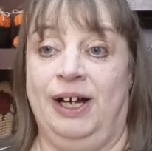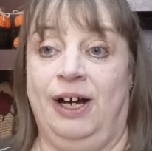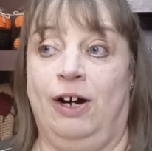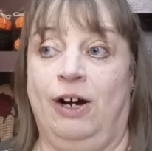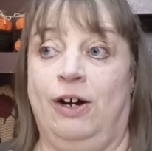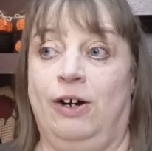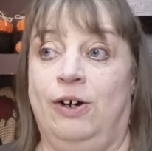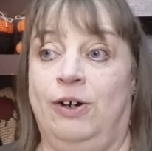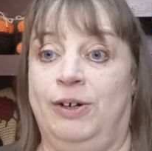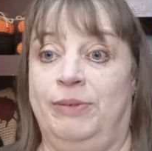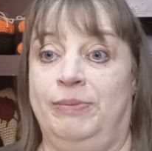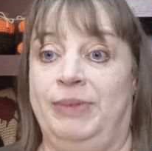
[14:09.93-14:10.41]

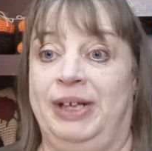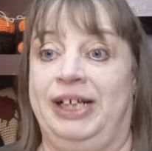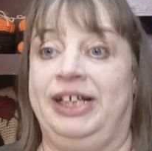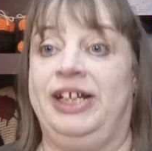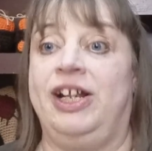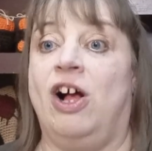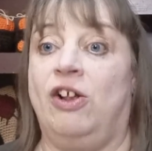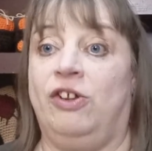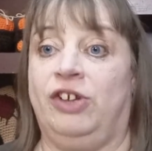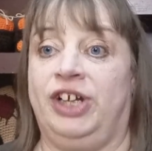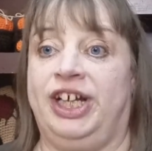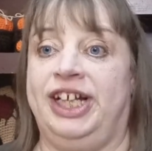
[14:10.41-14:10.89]
And
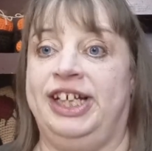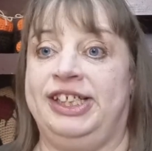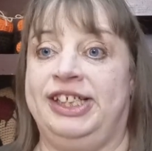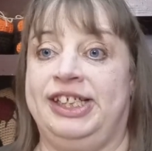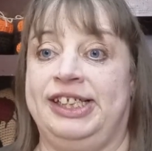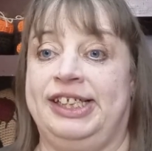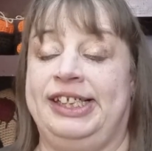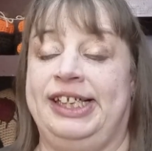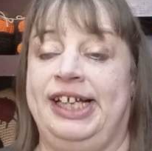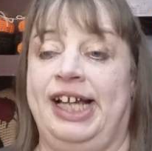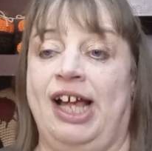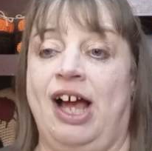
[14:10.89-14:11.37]
y'all get
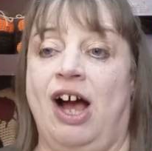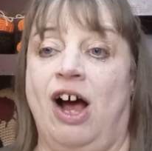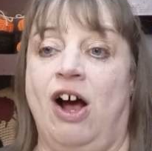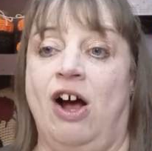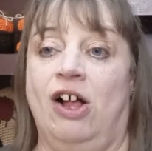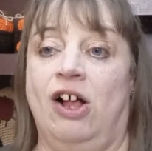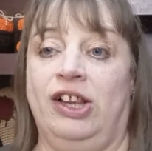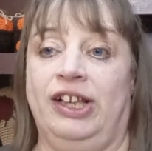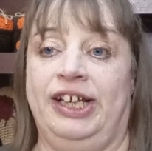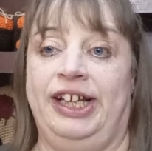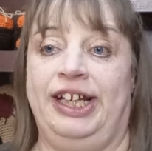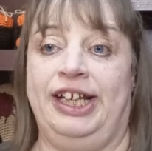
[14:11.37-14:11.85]
to see
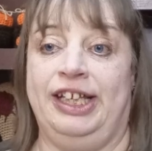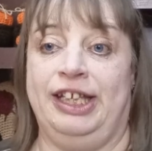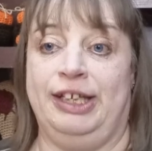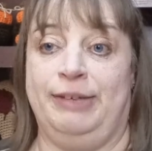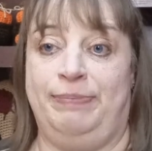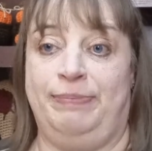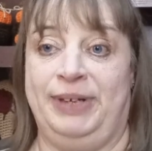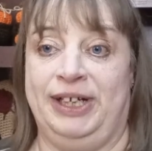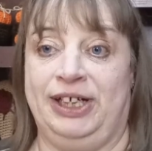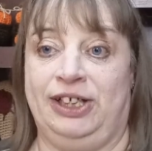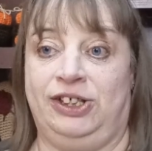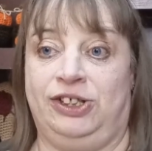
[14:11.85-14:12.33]
Ollie in the
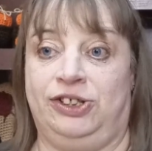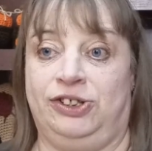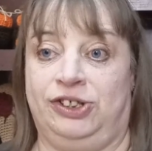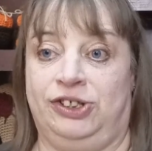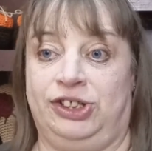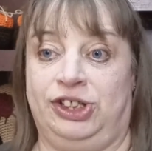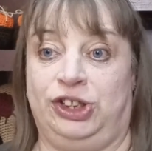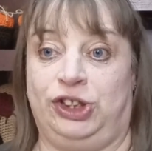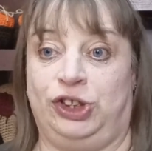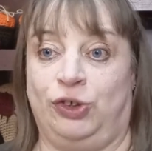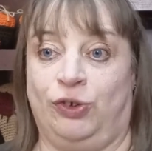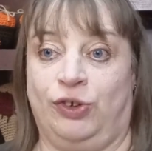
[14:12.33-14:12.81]

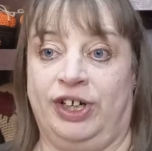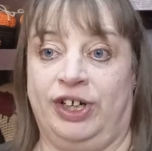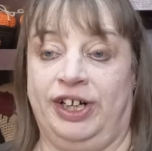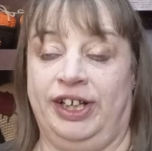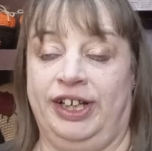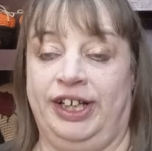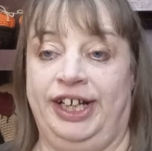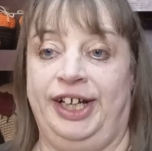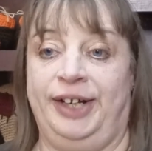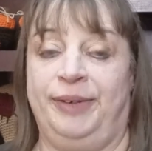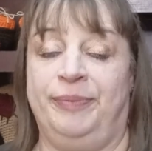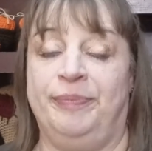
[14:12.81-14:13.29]
pictures
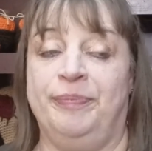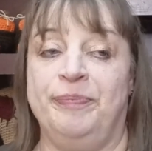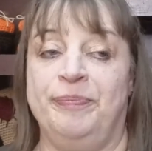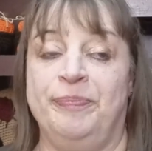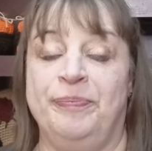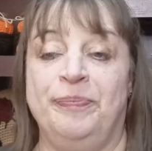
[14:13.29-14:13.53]
shortly.